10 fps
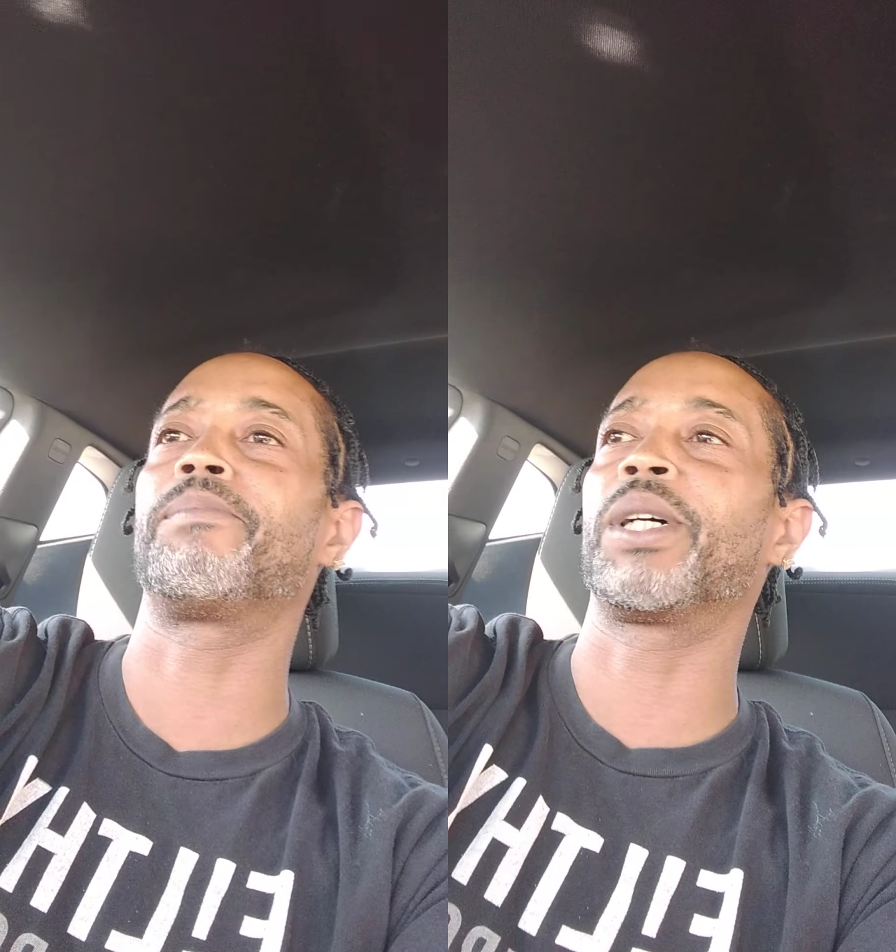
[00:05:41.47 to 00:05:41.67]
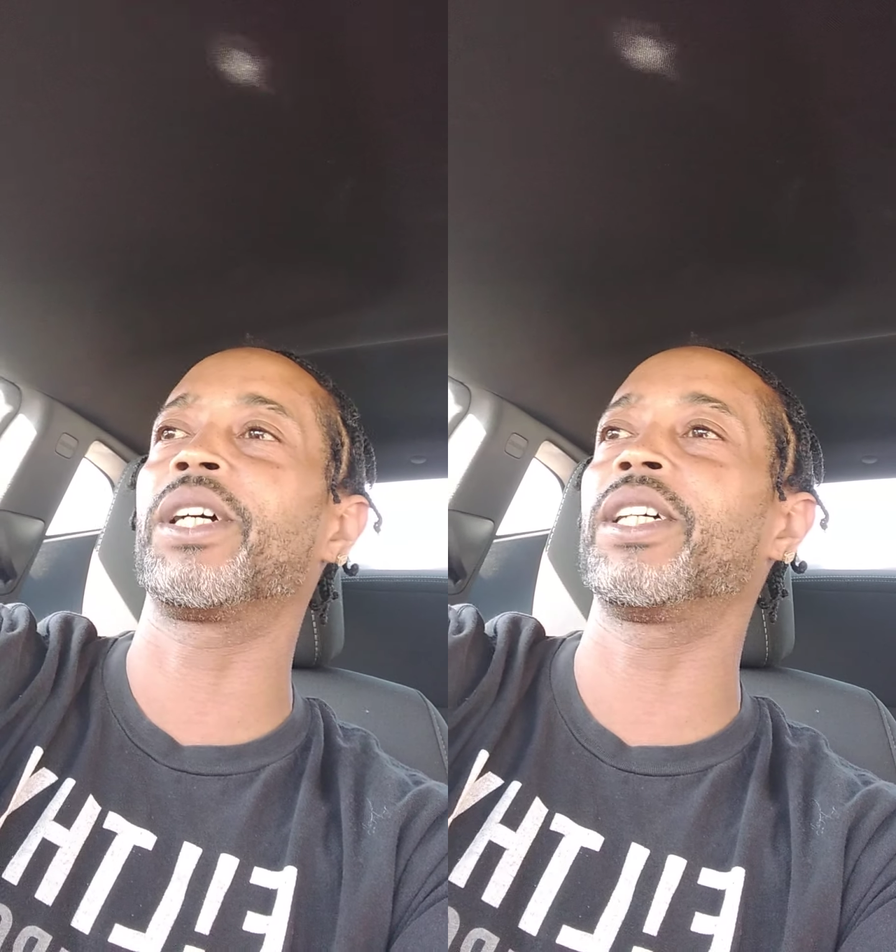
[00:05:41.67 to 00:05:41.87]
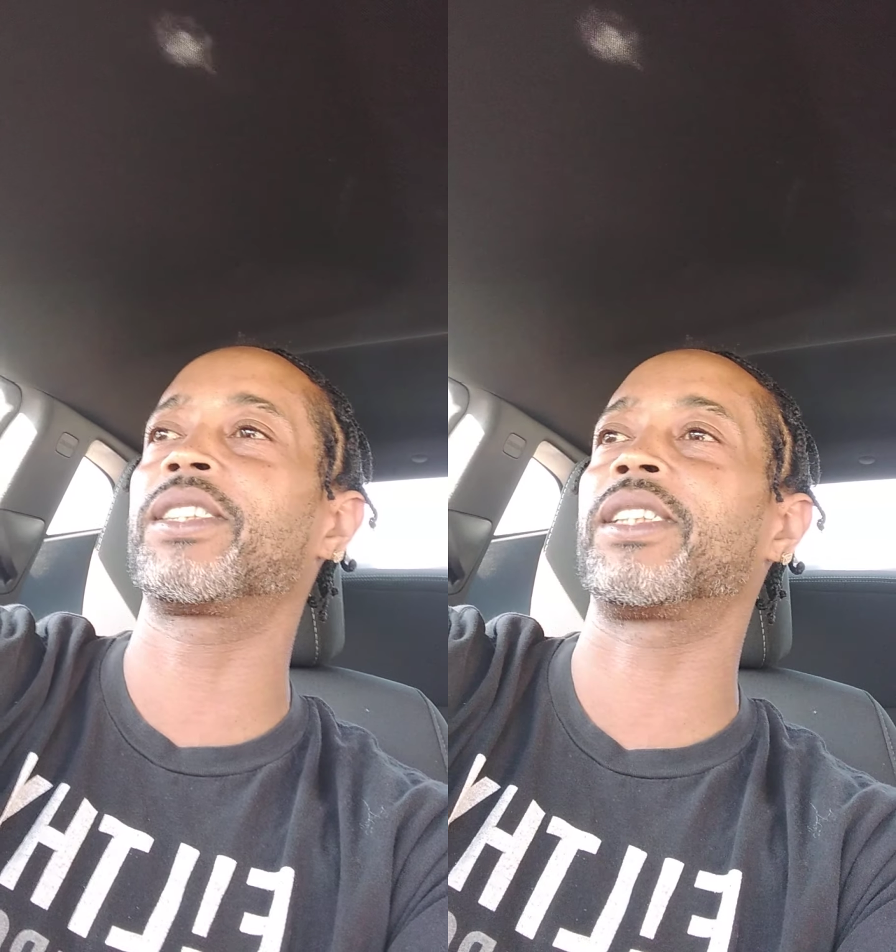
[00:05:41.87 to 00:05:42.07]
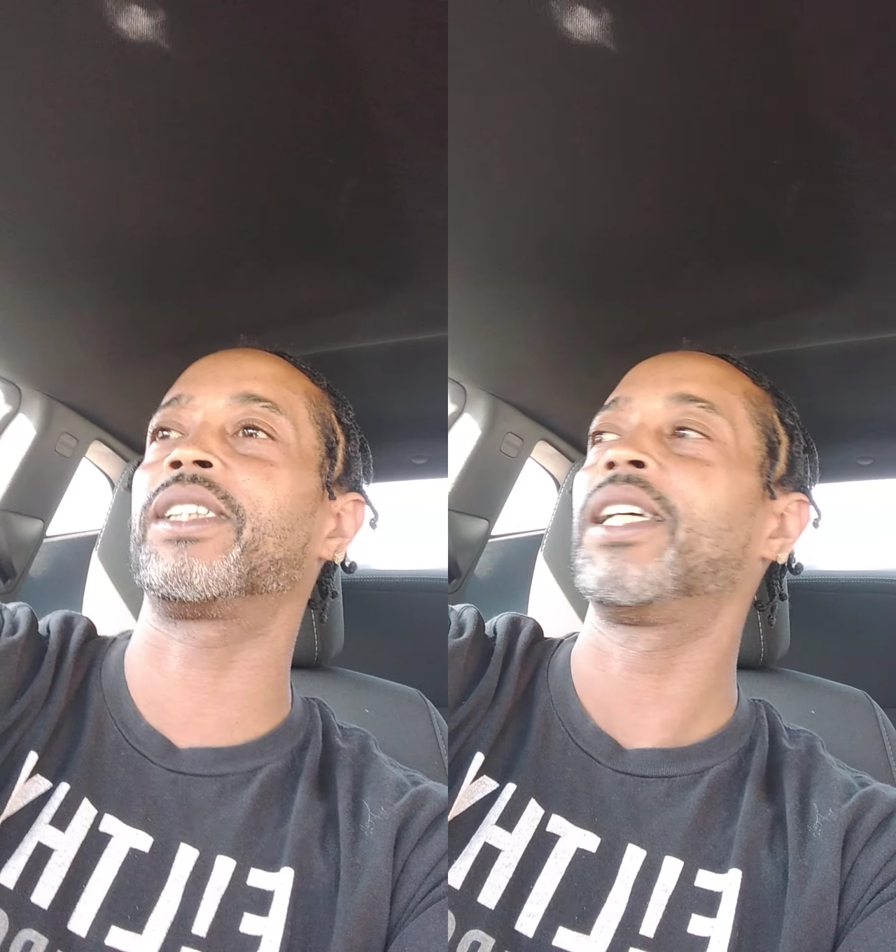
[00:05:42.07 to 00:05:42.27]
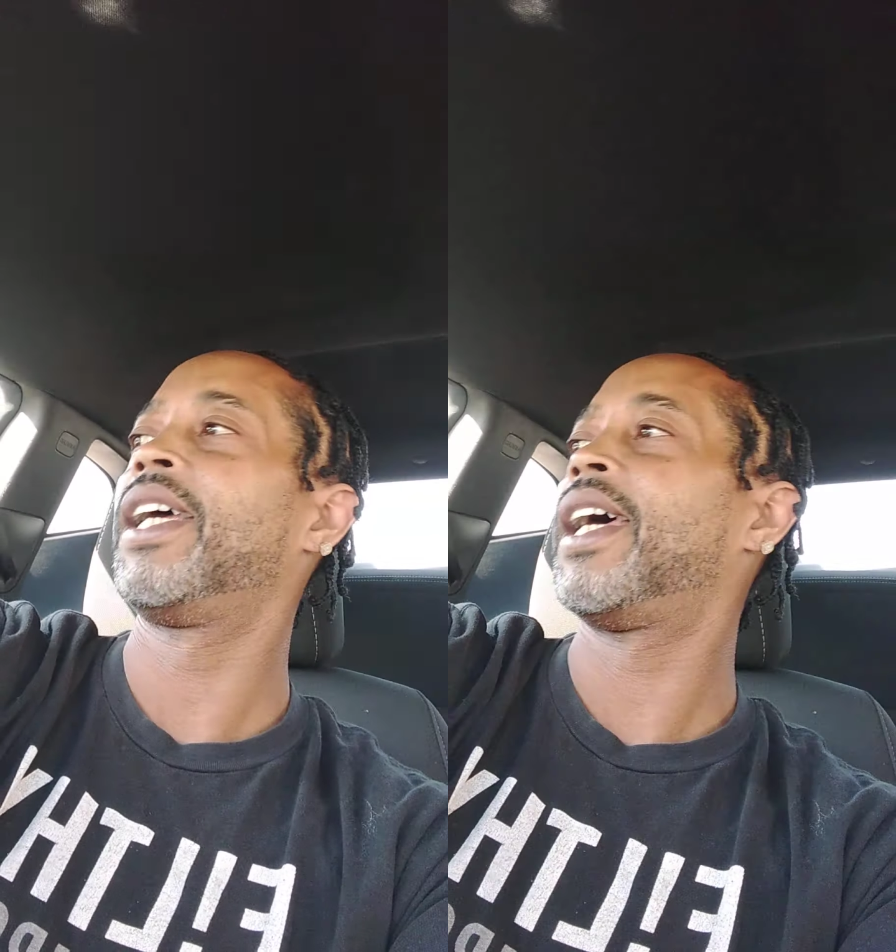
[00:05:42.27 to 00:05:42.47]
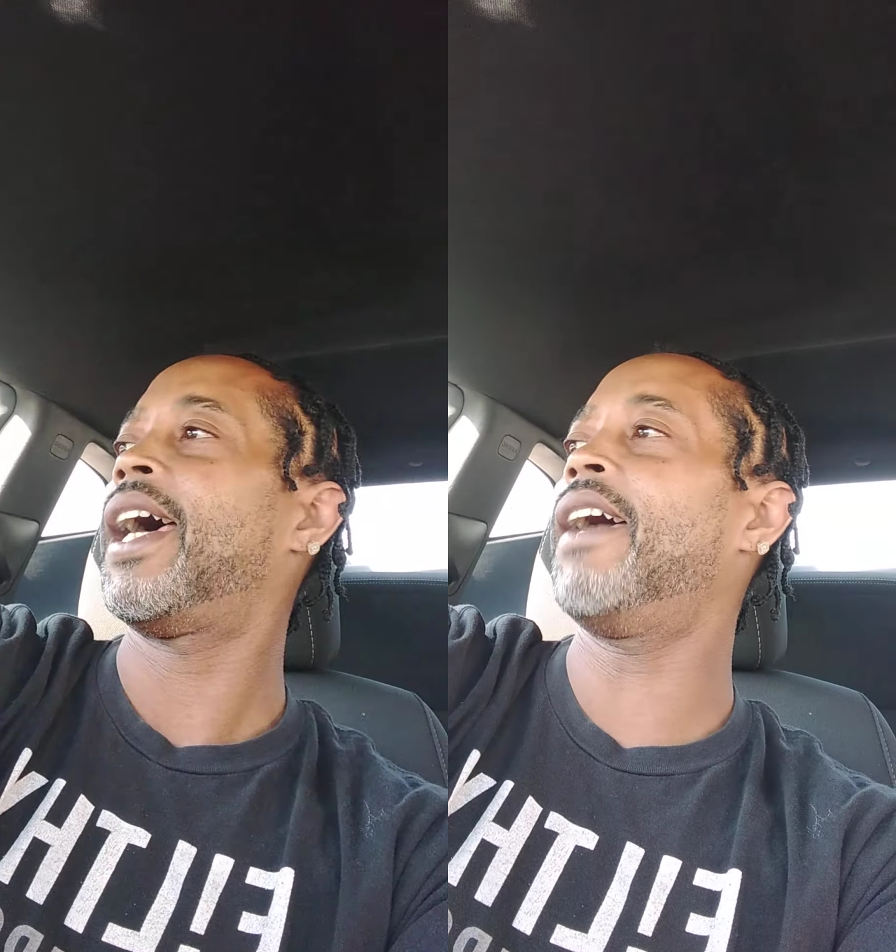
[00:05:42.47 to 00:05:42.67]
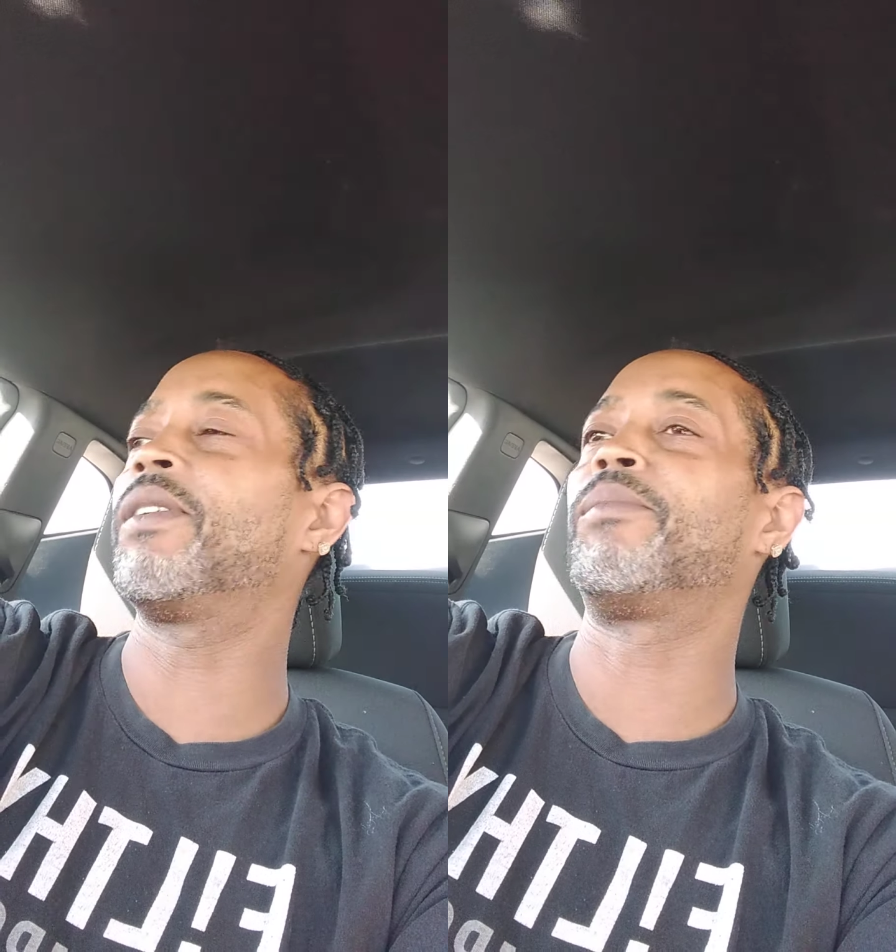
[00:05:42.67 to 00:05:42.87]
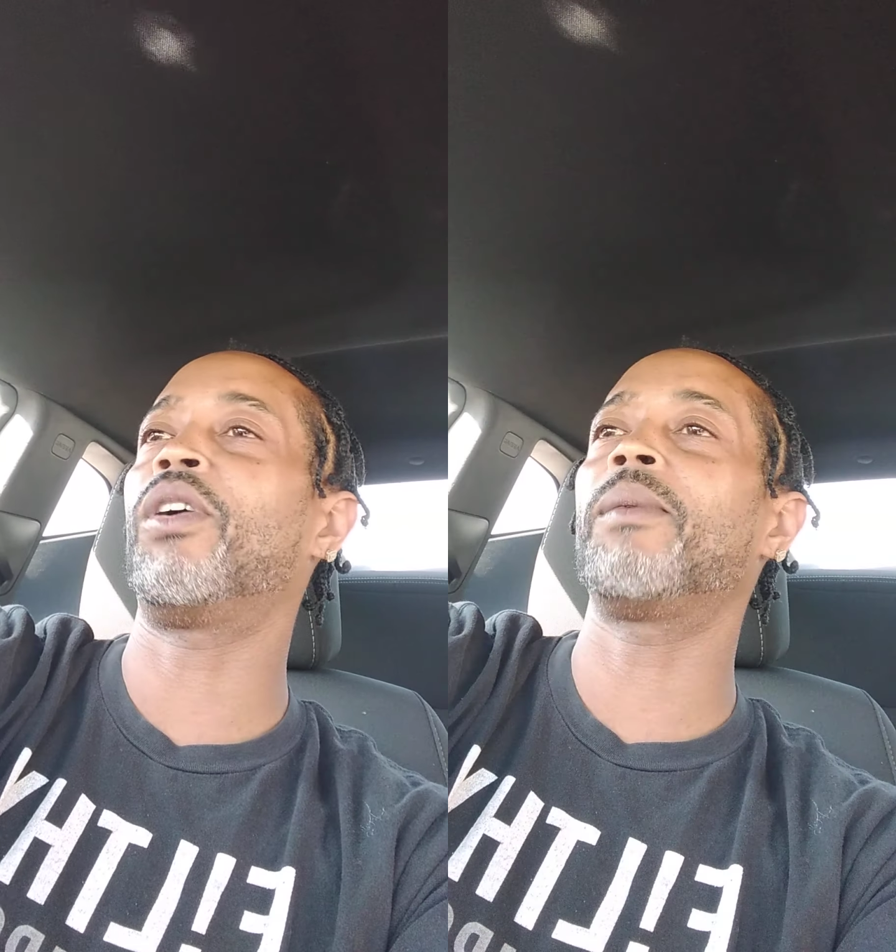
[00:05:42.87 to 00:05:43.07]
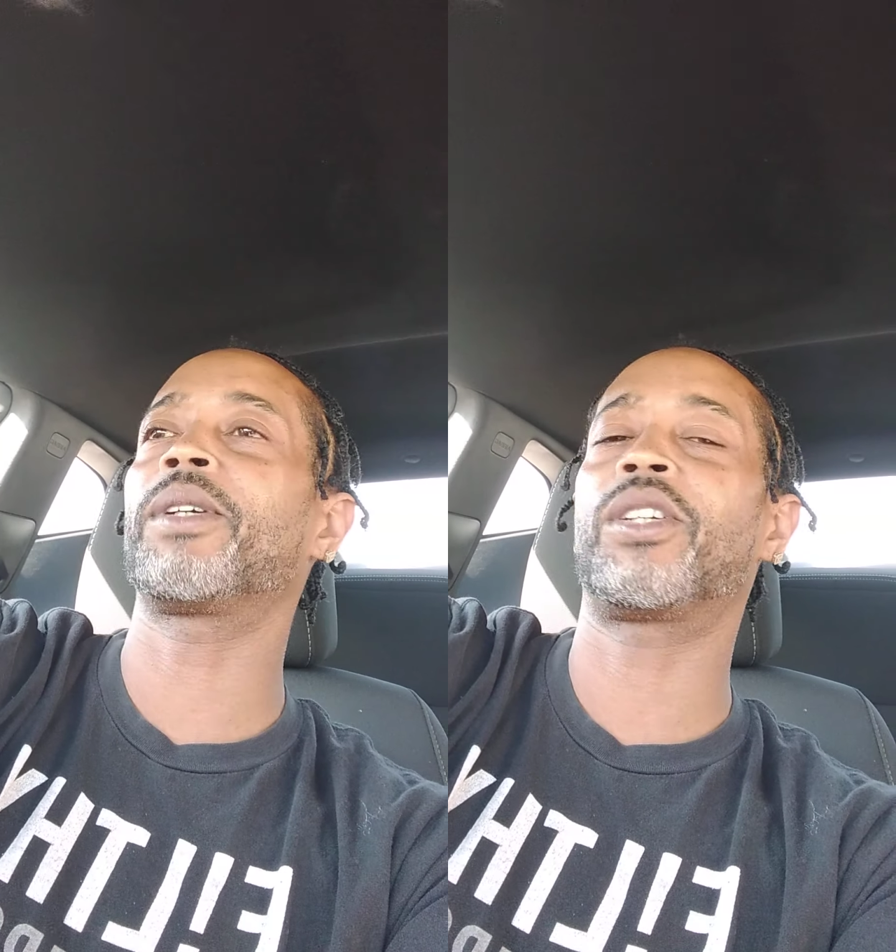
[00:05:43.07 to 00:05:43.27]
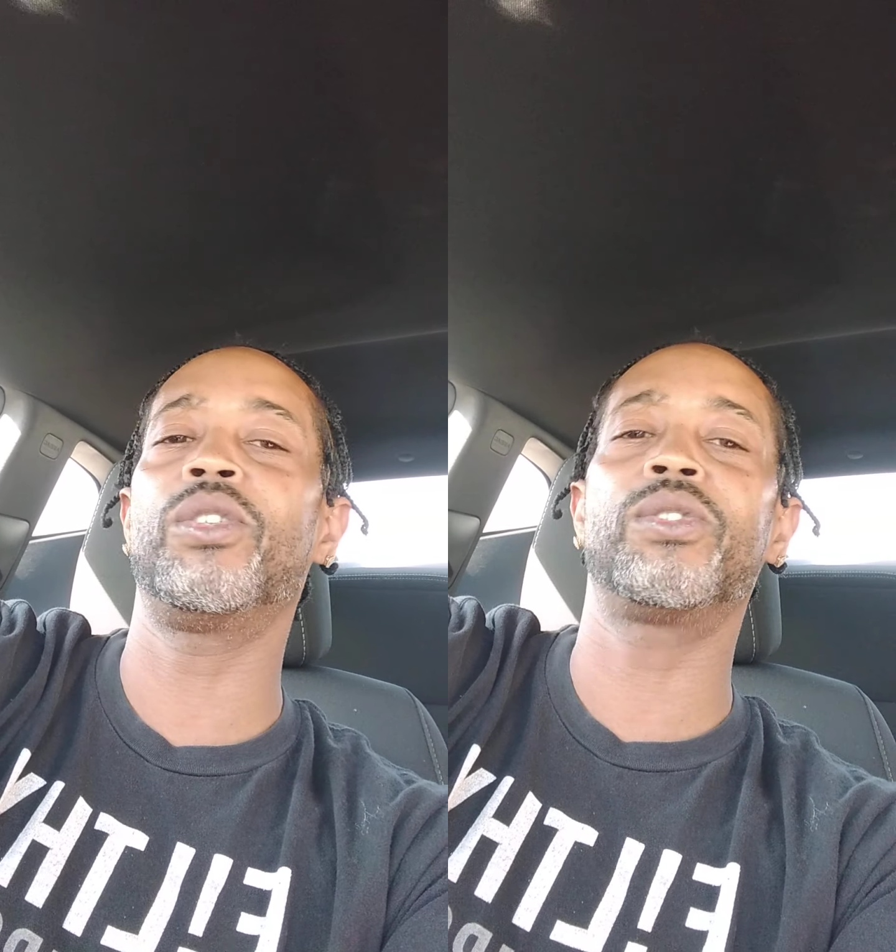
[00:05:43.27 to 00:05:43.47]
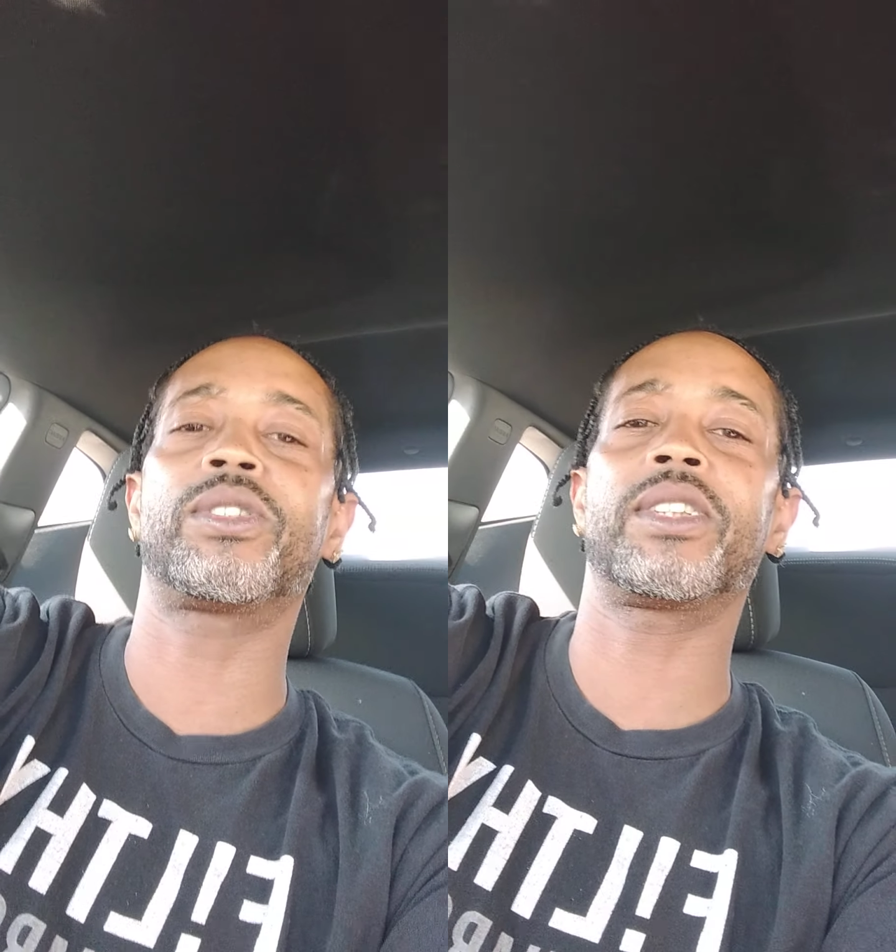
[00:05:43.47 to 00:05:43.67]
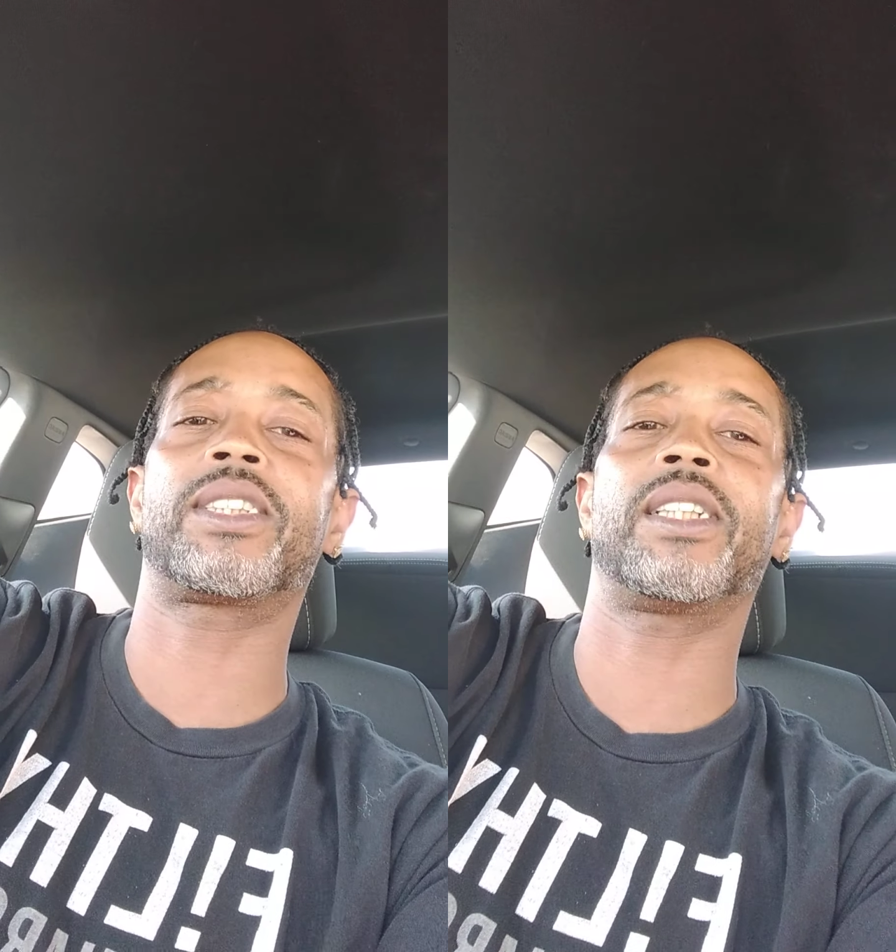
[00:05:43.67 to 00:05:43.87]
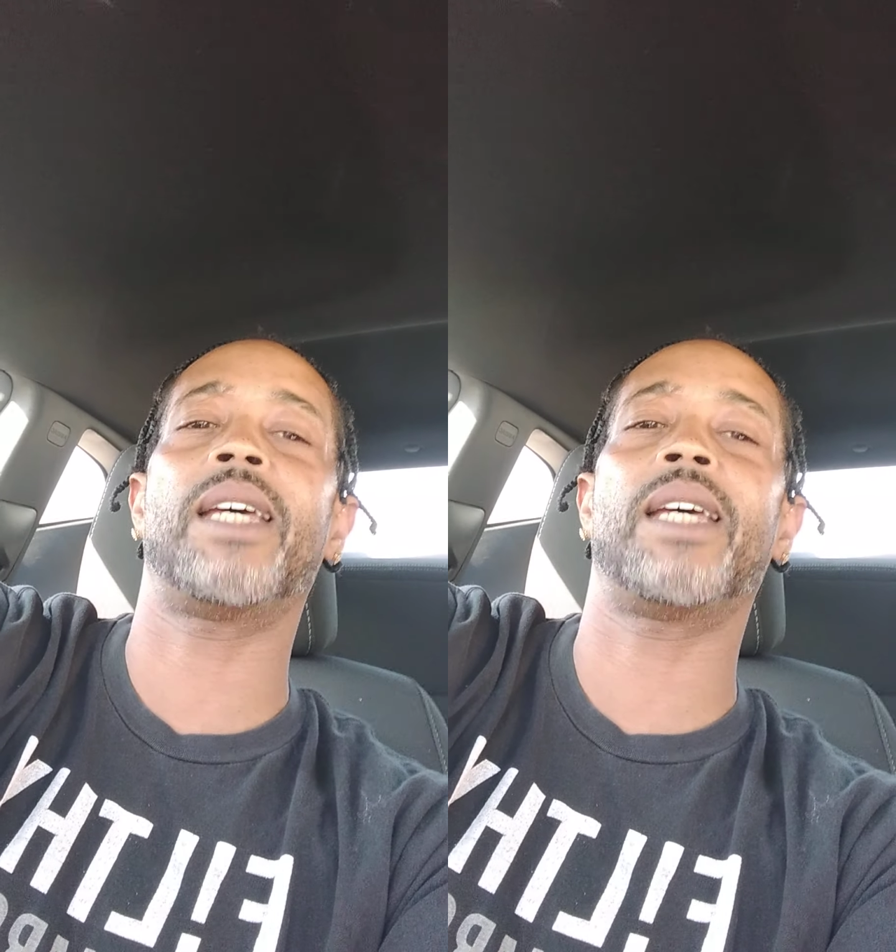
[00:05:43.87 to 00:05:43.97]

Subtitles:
beers and having barbecues and shit.